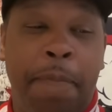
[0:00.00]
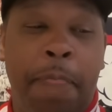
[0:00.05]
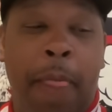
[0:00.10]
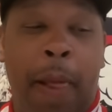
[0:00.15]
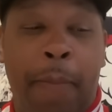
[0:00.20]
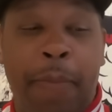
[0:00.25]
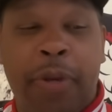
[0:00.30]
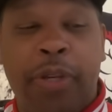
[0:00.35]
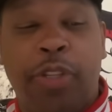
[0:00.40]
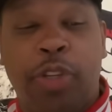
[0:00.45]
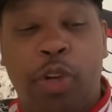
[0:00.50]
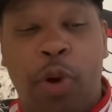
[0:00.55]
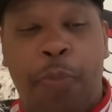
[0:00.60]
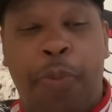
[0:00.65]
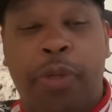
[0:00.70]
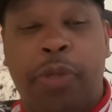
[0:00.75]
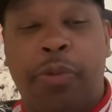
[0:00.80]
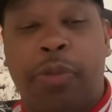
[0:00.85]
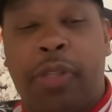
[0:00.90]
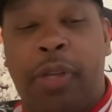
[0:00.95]
I believe she gonna
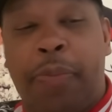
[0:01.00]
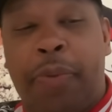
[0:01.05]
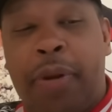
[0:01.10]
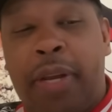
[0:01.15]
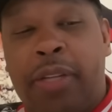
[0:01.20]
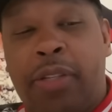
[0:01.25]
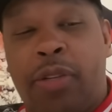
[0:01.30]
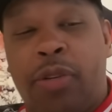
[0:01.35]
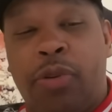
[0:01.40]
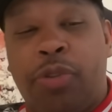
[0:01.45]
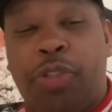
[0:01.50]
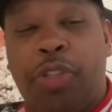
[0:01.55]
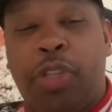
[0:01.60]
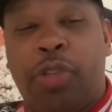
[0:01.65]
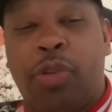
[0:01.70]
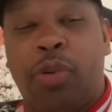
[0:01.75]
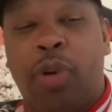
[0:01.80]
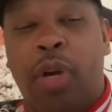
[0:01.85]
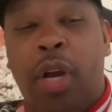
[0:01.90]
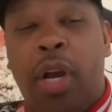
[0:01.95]
put some stipulations on
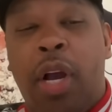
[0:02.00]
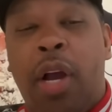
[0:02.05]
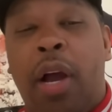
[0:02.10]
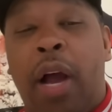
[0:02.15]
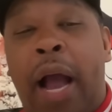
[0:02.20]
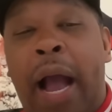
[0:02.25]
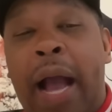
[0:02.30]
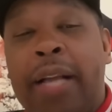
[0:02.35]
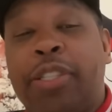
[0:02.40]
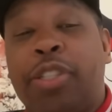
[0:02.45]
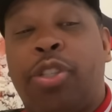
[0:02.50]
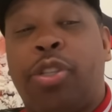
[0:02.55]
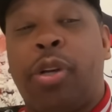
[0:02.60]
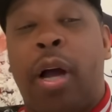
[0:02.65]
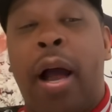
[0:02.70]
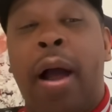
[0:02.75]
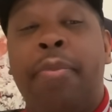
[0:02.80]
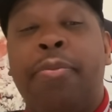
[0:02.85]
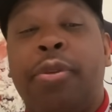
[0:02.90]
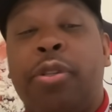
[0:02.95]
Jizzle. I
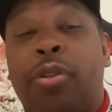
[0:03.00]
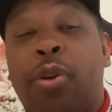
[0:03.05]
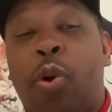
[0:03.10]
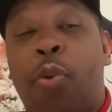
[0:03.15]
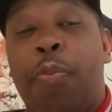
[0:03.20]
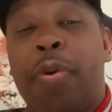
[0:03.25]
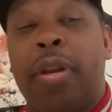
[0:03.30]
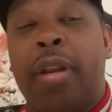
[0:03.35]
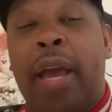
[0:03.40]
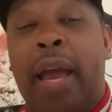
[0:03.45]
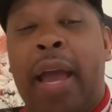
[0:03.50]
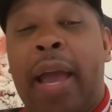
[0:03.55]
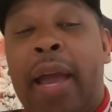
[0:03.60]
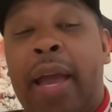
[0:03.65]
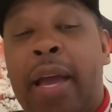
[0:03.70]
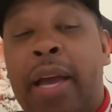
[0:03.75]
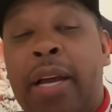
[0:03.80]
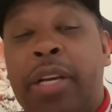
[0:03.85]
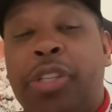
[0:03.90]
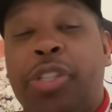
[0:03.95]
just, I'm just hoping that
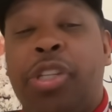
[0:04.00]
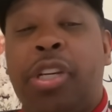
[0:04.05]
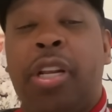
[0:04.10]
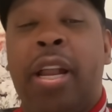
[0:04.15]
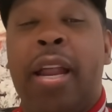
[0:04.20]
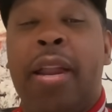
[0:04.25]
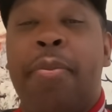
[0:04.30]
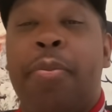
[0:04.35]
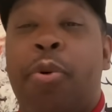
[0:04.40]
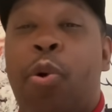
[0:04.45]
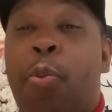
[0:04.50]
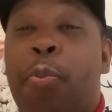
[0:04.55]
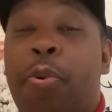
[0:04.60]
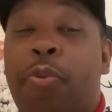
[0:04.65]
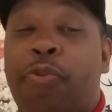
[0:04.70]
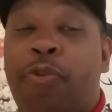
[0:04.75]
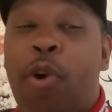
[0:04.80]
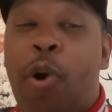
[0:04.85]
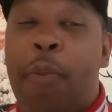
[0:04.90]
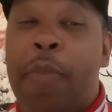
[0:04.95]
she let him go
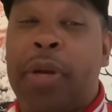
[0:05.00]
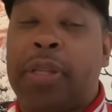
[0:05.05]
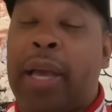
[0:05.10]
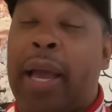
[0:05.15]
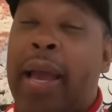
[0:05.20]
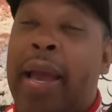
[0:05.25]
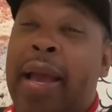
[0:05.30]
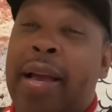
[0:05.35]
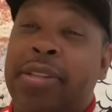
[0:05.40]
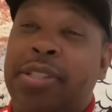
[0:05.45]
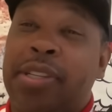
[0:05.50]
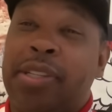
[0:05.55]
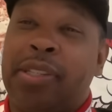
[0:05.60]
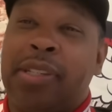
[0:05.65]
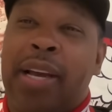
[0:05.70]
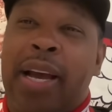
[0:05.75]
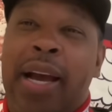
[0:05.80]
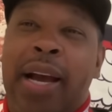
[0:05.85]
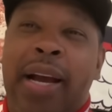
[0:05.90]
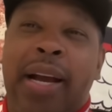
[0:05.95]
perform at the Essence,
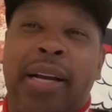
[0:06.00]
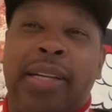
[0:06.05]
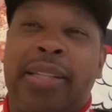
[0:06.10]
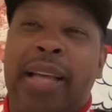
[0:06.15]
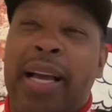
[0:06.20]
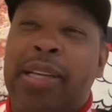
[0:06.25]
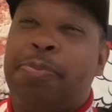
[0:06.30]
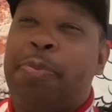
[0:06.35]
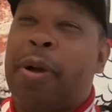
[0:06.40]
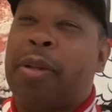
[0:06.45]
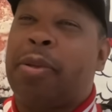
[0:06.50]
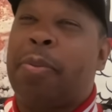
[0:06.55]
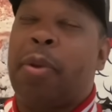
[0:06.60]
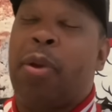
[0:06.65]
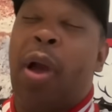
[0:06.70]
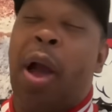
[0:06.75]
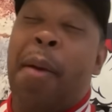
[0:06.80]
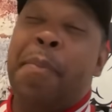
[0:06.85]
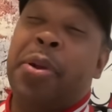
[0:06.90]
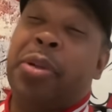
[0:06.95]
cause that's about to
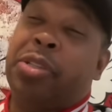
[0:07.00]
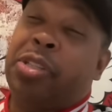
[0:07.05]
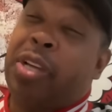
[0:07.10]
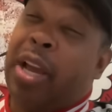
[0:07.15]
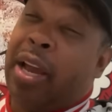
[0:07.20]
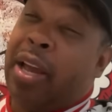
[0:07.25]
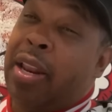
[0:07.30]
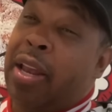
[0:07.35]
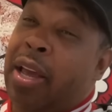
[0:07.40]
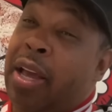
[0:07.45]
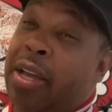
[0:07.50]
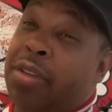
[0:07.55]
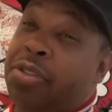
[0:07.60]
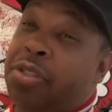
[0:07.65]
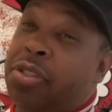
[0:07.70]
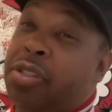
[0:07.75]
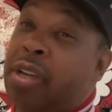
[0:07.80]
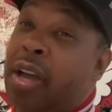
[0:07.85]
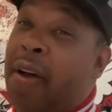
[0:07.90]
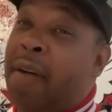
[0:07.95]
be. I've been checking
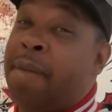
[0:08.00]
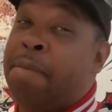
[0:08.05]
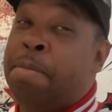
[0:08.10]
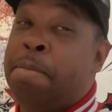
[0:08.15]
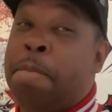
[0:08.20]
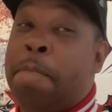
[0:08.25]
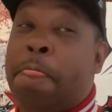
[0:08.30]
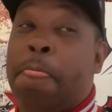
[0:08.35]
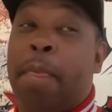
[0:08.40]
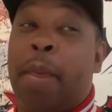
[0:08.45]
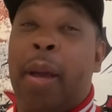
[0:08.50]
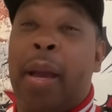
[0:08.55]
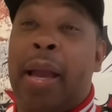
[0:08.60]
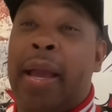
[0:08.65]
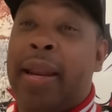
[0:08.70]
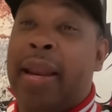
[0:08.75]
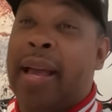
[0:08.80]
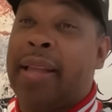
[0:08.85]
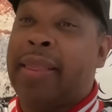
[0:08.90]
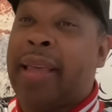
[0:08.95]
Essence out,
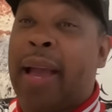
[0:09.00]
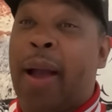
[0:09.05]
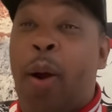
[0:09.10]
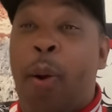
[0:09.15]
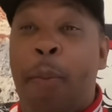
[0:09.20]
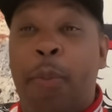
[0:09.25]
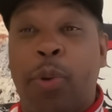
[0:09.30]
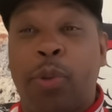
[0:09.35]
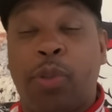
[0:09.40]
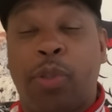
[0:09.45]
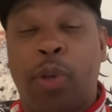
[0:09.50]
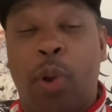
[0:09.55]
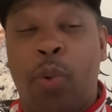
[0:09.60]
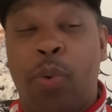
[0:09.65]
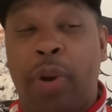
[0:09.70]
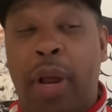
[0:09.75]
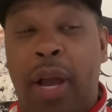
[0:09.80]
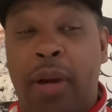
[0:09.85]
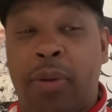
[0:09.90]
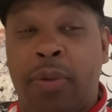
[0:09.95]
and that thing almost
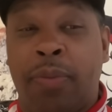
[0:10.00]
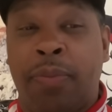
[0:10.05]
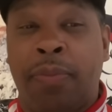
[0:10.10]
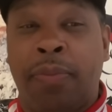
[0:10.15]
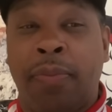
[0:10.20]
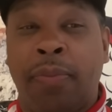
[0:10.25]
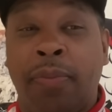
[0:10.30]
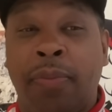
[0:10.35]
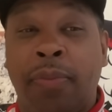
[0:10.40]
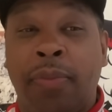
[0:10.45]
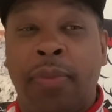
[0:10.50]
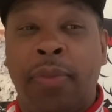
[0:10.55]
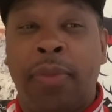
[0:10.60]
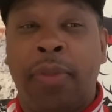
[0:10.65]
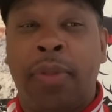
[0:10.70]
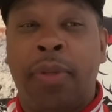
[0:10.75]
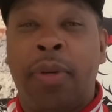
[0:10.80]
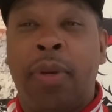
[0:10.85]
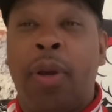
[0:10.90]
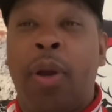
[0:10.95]
sold out.
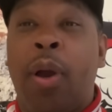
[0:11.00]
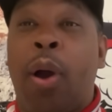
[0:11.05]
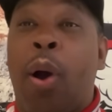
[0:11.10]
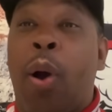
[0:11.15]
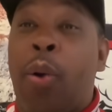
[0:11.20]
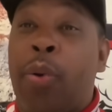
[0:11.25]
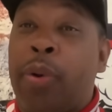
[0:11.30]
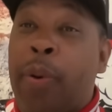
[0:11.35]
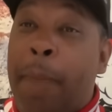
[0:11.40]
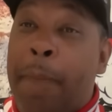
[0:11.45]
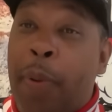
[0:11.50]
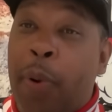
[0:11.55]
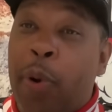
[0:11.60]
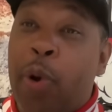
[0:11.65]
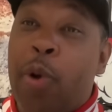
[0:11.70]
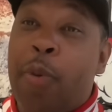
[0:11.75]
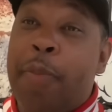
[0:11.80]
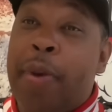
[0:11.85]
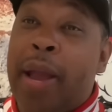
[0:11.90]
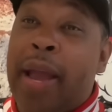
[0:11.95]
On the
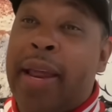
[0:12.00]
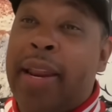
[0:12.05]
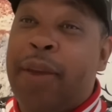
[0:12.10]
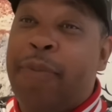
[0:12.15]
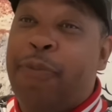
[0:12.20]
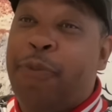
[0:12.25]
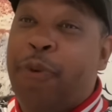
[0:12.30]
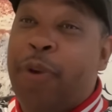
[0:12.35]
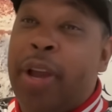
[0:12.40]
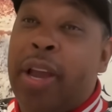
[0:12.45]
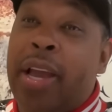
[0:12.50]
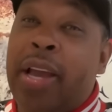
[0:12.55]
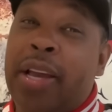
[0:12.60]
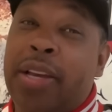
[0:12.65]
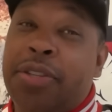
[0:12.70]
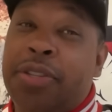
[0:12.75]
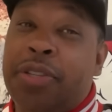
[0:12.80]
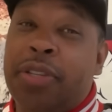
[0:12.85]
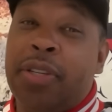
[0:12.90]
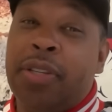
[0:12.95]
Birdman and
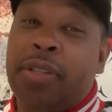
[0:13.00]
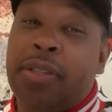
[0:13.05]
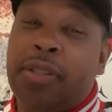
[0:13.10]
Friends